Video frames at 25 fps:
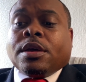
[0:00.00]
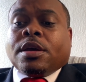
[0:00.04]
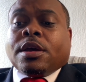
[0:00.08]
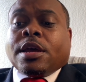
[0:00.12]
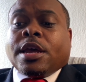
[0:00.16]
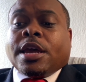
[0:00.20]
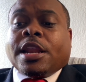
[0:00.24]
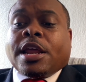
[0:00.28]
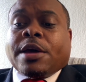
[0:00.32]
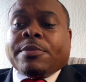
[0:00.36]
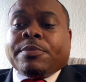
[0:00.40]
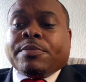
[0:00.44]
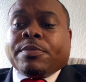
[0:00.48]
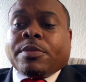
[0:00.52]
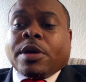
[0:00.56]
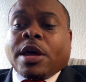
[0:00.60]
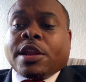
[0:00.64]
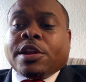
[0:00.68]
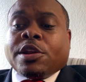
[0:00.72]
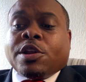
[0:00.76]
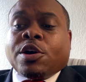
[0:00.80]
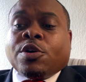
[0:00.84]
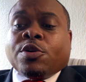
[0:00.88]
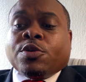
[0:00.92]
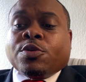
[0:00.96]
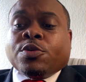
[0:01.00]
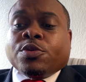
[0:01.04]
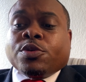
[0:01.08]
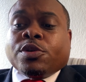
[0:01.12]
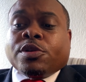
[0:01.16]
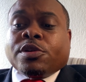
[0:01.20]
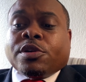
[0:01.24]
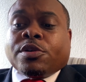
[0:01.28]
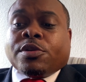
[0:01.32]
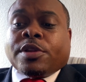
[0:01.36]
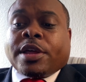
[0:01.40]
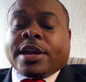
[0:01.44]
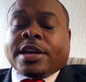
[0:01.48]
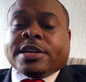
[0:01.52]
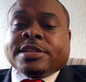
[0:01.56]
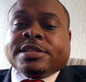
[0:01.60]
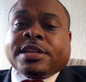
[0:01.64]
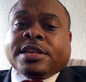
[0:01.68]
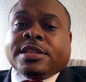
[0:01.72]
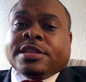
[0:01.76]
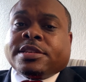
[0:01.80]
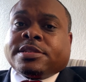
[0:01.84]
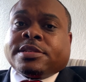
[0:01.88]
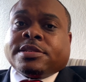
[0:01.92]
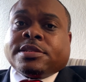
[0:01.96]
And I know, like I
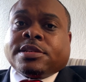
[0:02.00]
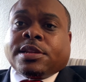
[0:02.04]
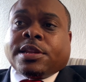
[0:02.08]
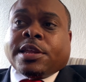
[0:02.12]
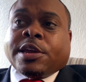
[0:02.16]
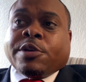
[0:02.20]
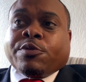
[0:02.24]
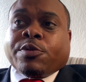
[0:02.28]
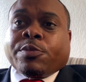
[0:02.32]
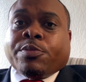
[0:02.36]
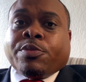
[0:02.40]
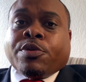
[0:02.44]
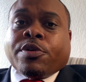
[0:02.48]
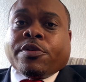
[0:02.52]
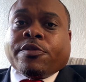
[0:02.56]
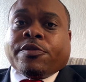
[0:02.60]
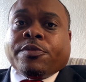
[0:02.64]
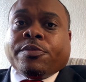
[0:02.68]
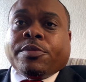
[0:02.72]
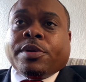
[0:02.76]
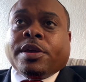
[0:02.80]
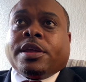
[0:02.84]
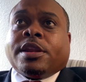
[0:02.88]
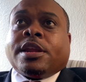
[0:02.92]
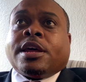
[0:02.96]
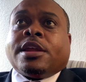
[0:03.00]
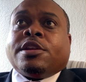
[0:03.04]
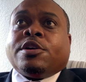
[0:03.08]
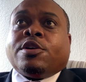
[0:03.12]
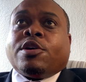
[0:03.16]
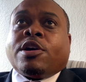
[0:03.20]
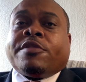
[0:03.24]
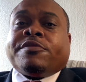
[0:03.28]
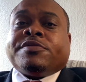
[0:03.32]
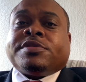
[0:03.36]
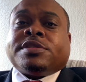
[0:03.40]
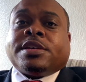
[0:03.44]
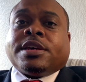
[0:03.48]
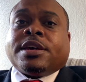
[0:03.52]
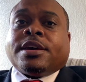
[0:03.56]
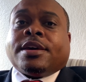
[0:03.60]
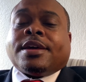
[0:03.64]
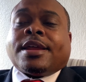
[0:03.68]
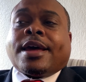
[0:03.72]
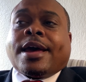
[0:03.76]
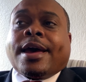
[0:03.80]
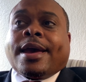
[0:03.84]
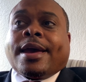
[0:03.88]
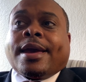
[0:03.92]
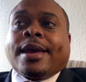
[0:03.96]
said, this is a late report for me, and I know I've
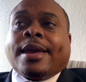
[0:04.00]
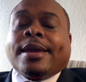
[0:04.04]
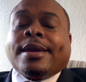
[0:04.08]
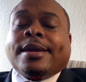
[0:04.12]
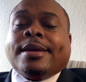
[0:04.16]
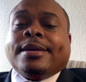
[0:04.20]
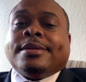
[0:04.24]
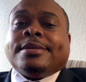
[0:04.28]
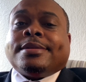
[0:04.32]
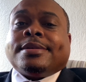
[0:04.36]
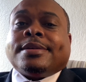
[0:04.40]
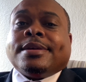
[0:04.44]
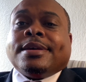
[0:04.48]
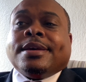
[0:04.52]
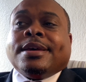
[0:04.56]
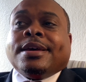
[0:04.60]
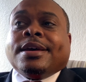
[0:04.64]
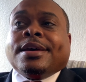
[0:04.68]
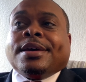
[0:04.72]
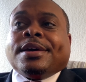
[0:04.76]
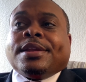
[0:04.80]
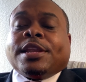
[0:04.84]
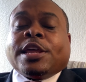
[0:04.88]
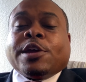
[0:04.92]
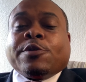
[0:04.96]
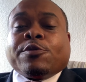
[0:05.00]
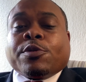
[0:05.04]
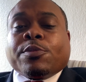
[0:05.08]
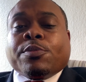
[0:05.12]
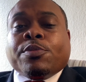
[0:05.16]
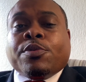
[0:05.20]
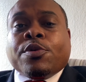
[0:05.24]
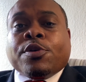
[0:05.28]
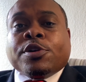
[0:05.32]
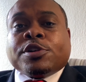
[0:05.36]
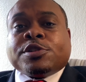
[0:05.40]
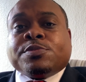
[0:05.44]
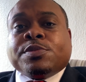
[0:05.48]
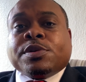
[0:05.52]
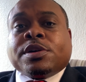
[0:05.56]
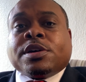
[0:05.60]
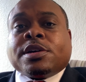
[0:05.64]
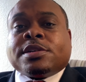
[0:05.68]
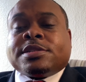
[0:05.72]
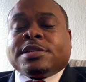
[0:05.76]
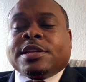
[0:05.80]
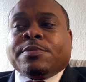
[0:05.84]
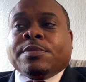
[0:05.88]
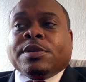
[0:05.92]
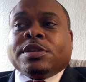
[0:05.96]
said I hate late reports
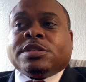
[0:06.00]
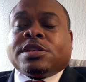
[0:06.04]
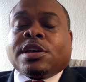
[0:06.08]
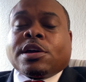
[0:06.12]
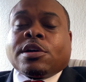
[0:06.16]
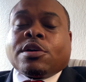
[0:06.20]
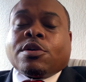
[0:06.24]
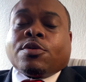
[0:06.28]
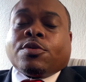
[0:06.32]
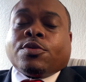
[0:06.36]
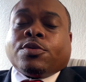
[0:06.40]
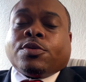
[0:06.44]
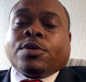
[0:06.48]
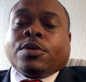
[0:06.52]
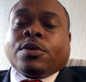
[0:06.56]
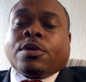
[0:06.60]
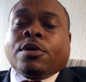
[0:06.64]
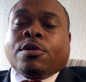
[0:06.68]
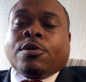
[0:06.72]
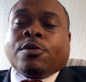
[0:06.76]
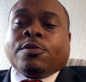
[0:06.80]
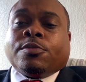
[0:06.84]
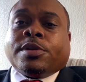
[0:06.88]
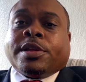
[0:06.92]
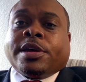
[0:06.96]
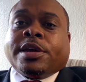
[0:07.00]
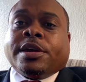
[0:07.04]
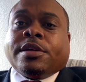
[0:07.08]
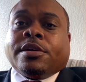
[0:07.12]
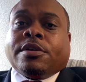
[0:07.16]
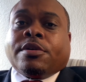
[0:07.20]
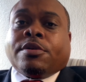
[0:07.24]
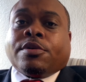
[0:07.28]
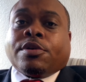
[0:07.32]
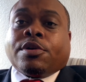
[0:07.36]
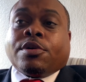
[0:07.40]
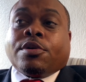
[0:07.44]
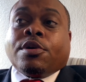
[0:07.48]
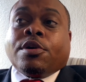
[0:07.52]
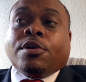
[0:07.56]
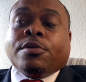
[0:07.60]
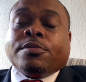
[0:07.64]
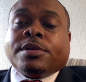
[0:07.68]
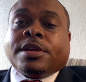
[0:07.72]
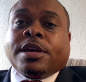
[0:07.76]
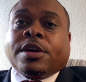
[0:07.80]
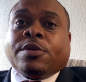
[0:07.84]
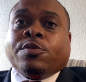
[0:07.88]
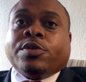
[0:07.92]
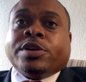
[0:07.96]
because that means I go home late on go home
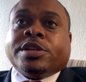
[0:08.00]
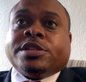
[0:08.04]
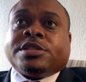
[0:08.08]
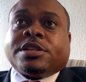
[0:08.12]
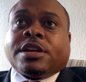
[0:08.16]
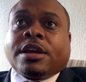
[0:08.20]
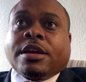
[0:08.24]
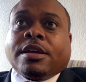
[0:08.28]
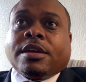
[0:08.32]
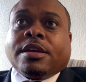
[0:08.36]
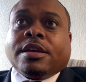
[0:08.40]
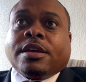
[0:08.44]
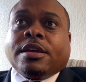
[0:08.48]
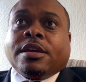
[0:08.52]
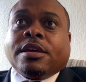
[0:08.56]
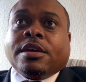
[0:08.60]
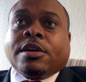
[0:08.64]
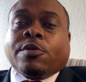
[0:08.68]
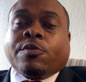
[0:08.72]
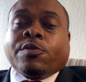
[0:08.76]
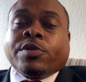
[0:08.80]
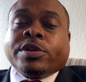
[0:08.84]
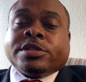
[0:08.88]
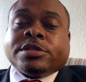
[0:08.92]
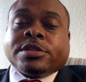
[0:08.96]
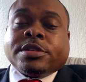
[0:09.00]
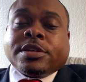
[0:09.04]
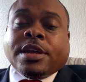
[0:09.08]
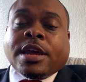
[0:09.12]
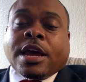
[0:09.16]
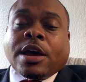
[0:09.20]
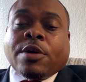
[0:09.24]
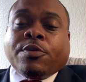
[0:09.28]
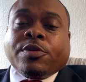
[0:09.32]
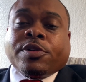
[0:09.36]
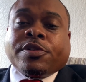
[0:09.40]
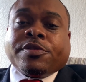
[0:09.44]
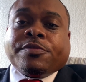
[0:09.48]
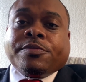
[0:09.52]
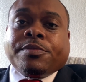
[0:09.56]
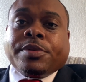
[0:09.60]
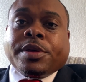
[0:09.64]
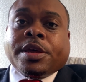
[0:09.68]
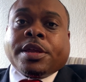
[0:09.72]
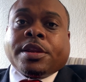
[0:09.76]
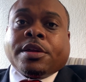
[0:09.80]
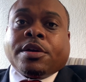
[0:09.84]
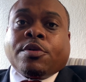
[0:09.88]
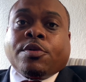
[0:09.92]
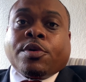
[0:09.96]
day, which originally I would have
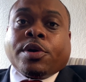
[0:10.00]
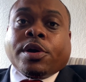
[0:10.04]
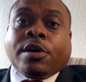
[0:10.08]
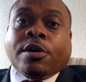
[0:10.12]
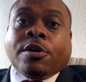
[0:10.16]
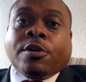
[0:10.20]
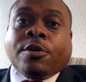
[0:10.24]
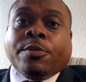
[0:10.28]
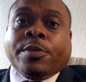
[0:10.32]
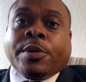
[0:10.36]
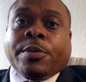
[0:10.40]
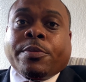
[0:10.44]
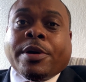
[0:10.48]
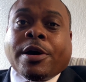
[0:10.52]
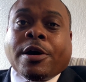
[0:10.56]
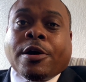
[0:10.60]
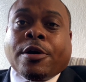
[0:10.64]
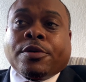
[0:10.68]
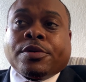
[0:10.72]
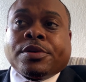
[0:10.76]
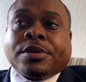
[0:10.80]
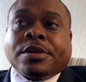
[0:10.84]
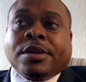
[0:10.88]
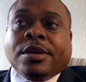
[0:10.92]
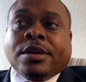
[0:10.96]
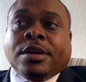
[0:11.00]
been going home about